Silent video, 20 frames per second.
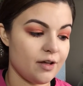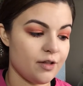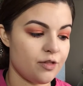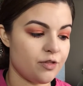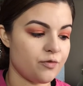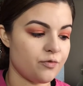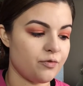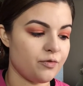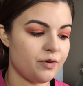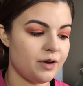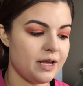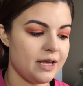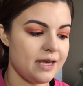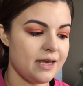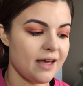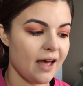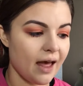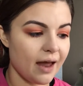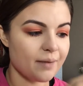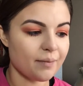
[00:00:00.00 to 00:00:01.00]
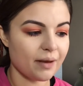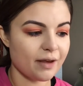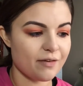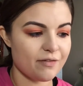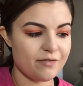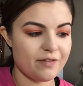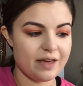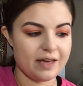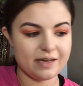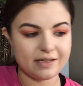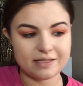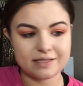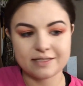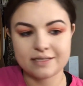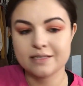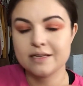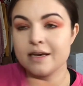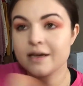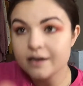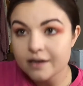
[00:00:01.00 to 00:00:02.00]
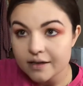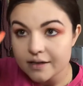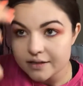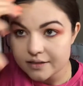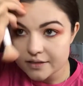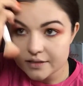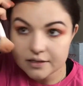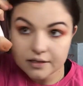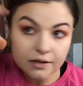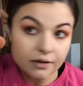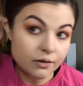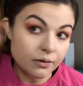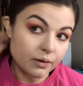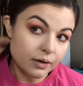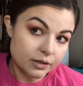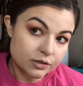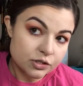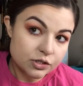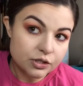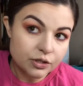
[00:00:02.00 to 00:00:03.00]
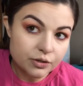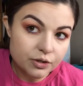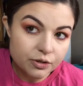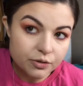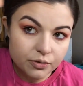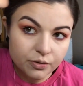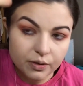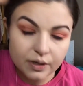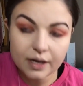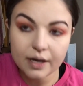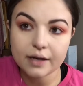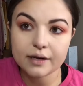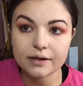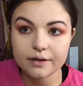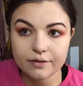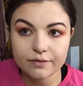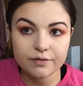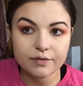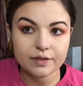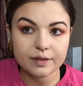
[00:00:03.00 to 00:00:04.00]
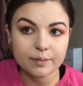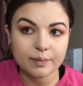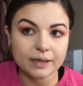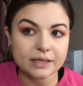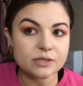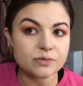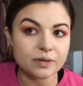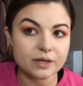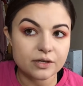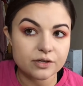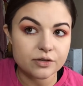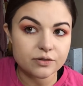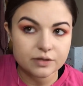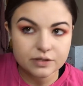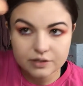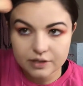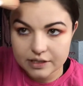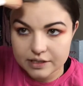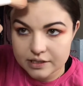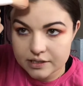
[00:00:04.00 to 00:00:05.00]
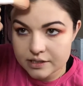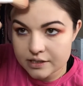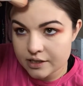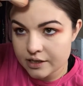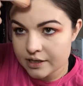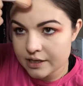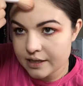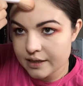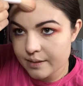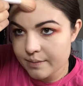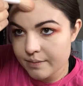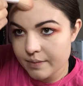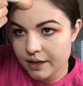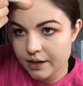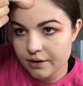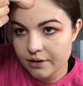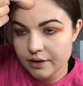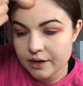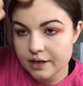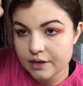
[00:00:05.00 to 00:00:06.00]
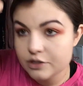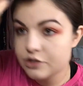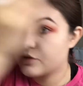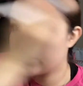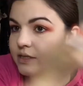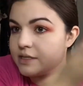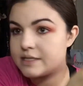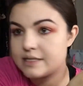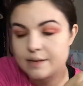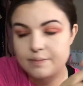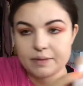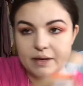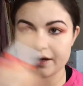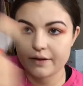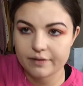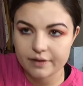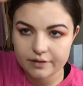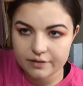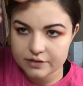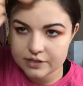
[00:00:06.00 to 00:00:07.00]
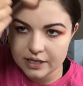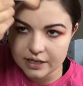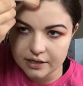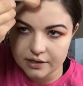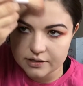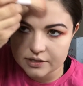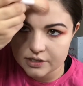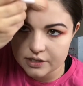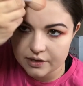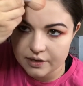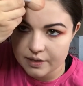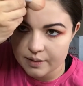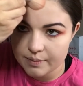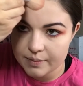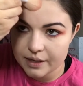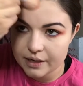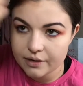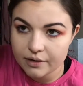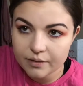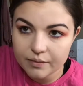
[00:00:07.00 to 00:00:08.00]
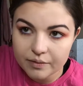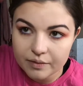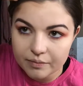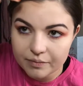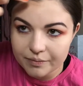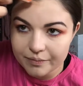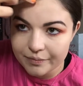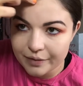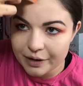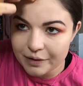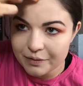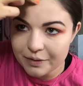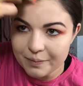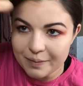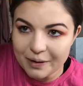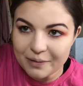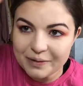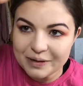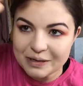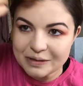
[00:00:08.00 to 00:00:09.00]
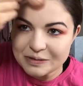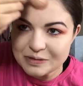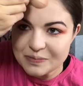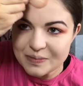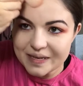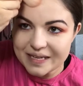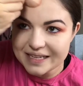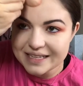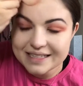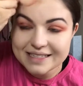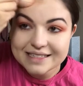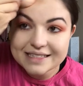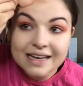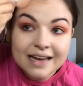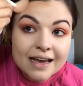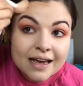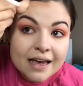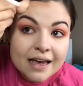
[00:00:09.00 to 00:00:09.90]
a 3 on my face. So I'll show you kind of the best way to do it. So I start in the middle, and I'll do the same thing on the other side. I'll start in the middle, right where my widow's peak is,